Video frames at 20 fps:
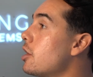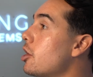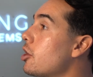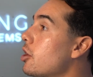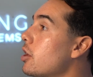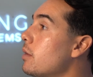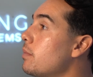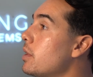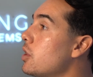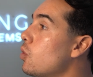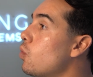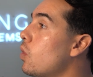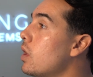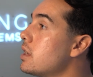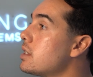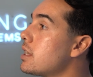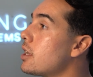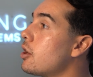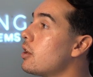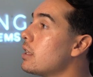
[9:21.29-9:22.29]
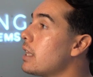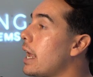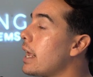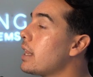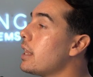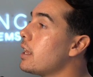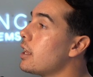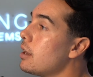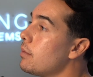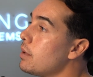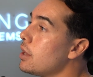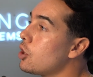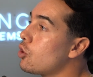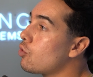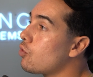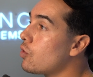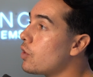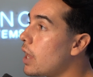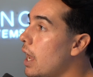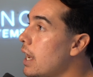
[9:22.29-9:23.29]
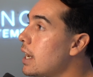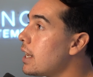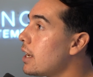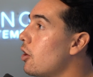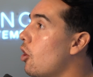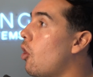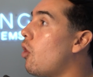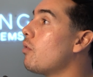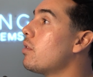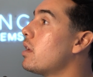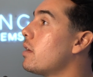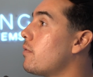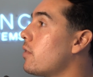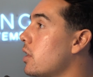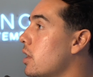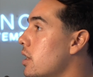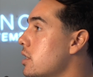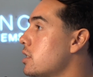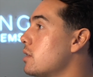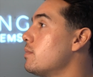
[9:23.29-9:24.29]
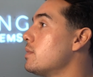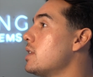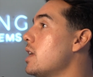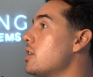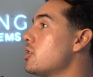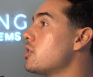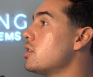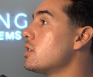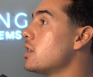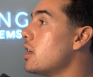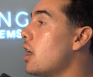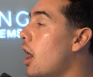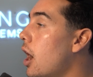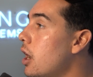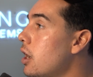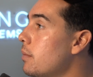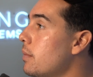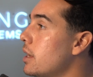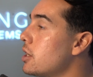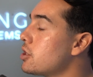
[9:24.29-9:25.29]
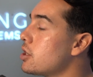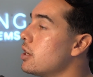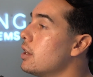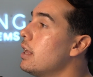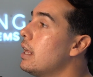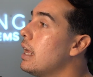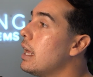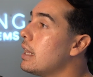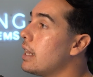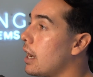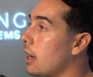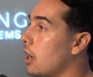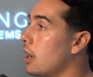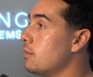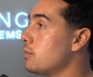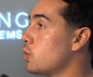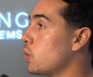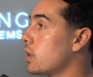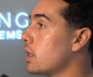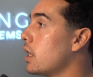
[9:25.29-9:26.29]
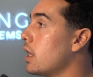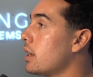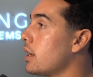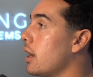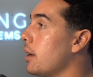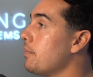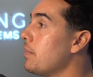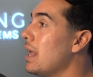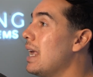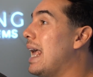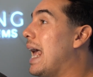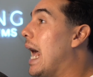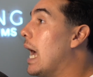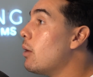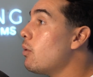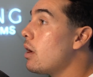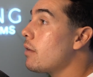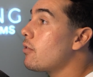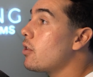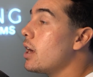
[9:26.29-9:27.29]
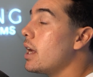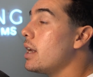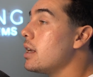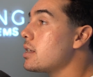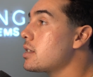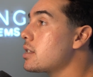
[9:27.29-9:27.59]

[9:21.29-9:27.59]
they're going to be the ones that are likely going to be creating all the different customization customizations and automation that comes with ClickUp. However, in